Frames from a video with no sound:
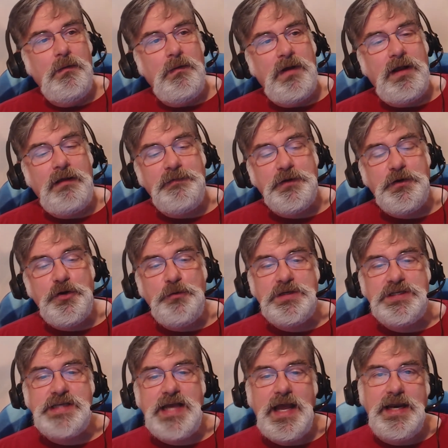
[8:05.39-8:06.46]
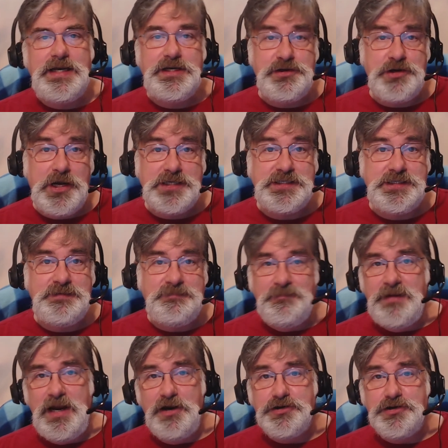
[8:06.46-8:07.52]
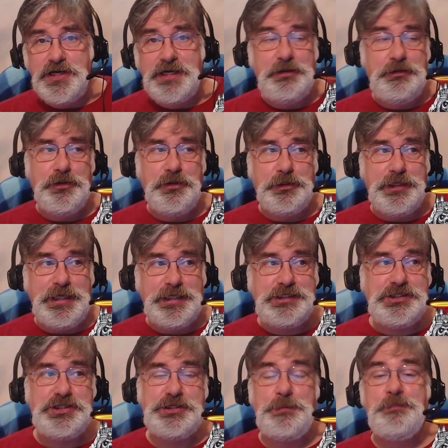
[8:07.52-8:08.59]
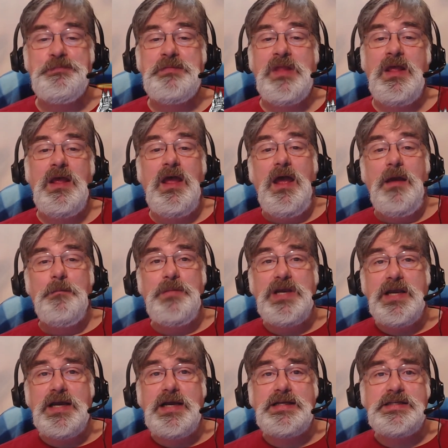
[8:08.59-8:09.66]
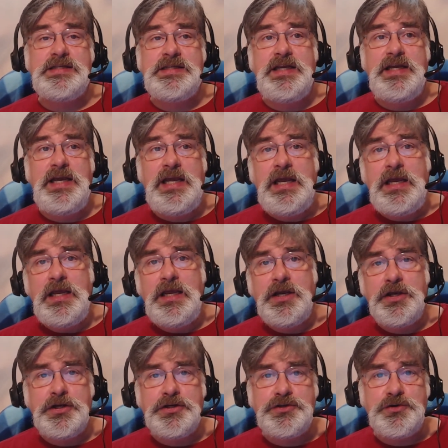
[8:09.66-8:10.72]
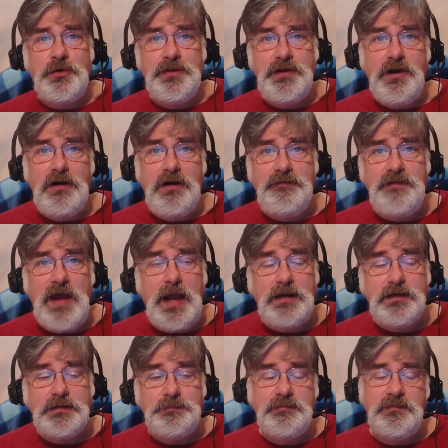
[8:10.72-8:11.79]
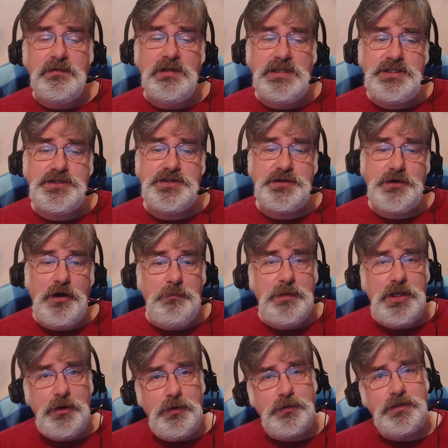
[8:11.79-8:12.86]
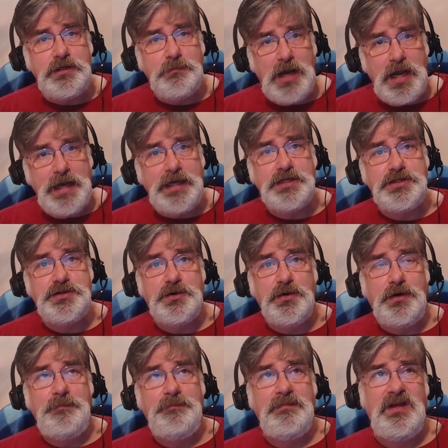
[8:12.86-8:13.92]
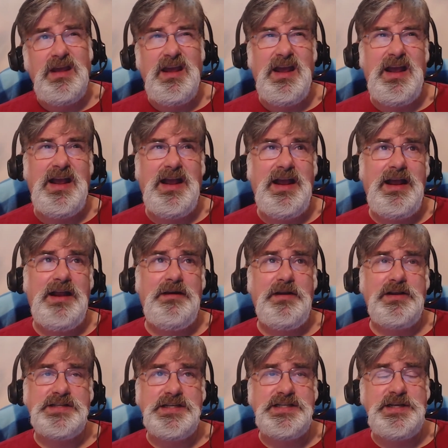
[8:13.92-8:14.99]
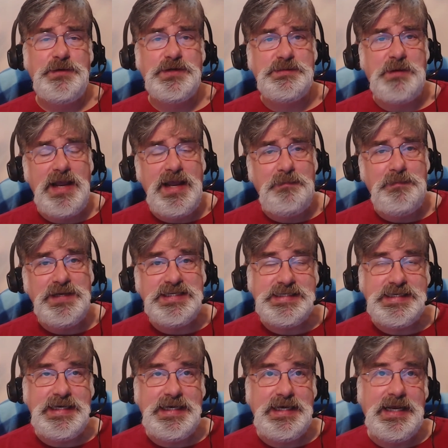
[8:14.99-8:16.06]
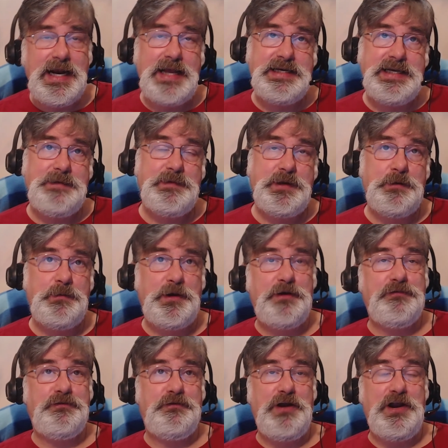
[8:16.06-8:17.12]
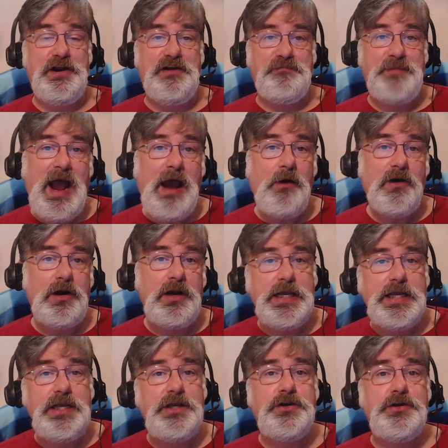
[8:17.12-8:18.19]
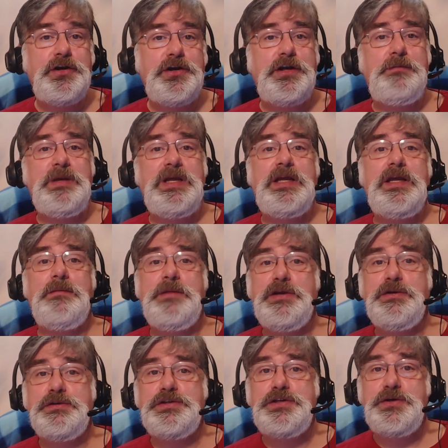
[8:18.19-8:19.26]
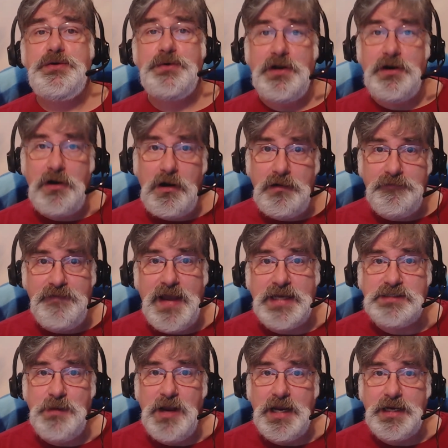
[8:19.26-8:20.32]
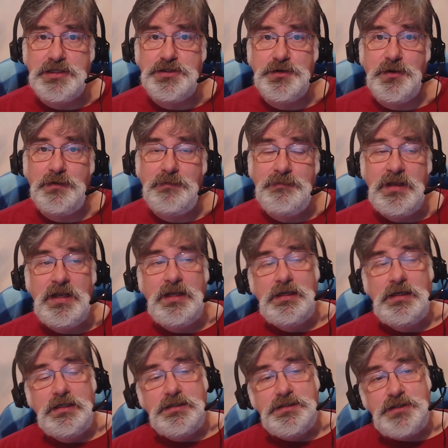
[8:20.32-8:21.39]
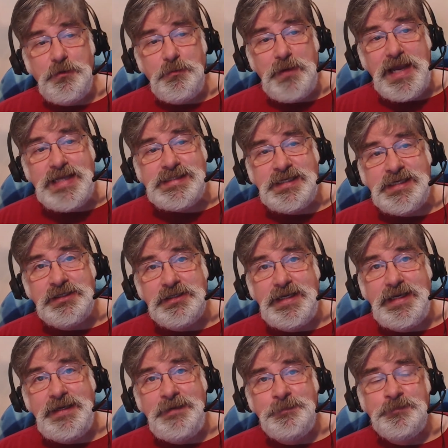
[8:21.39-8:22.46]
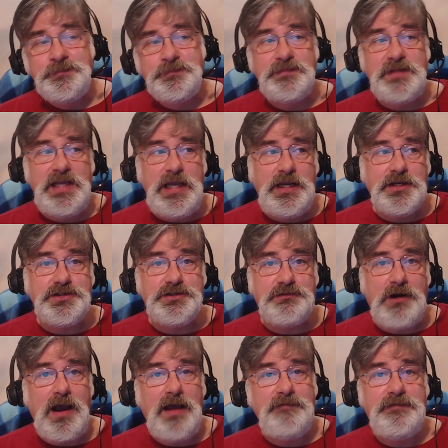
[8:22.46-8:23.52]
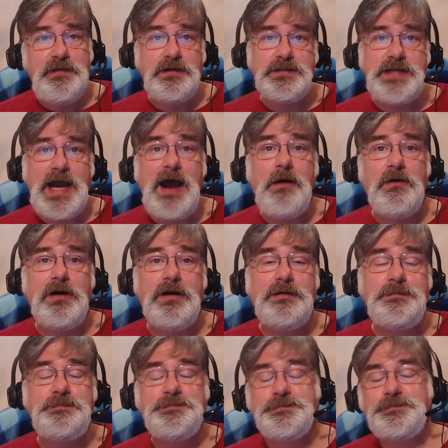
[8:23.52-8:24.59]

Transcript: Well, the group decided to trust Erdrick, the Lich, because he could control the artifact. Liches are immune to mind control, and since he was my NPC and I deemed him of great enough power, he could be immune to an artifact's mind control. So basically, he could drive their tower.